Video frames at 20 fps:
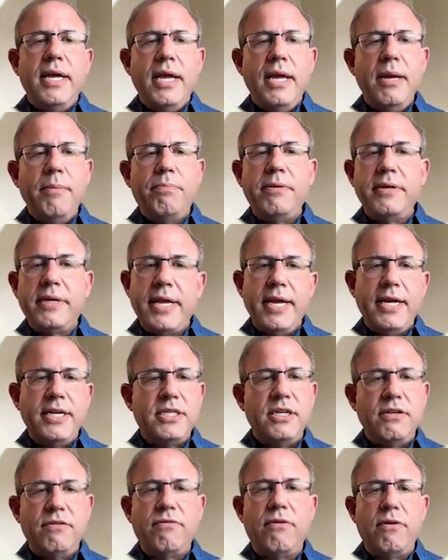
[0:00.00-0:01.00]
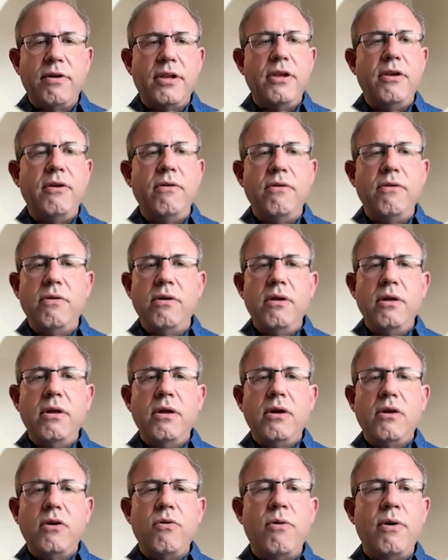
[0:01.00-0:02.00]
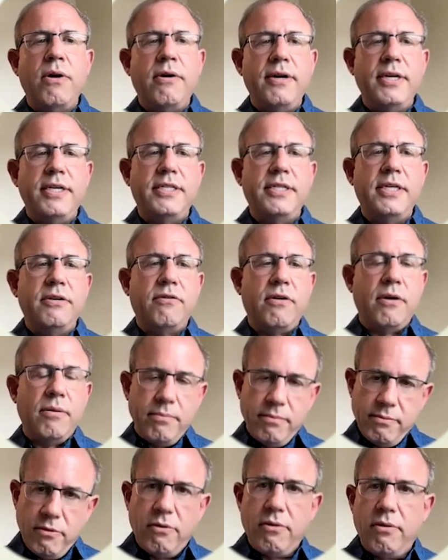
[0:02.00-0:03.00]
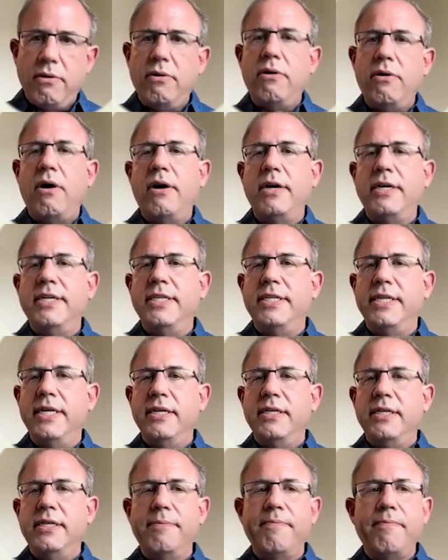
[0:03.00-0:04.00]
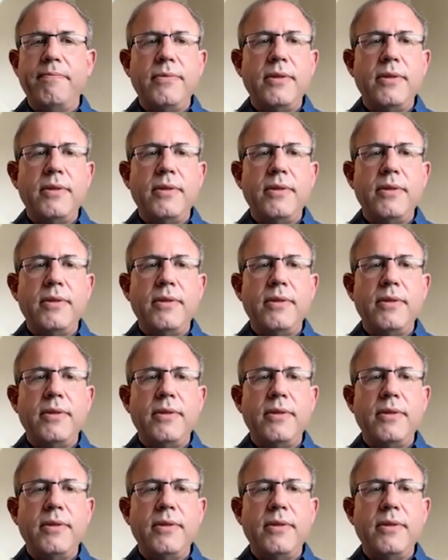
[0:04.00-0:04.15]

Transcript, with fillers: Implications for acute coronary syndrome or, or heart disease.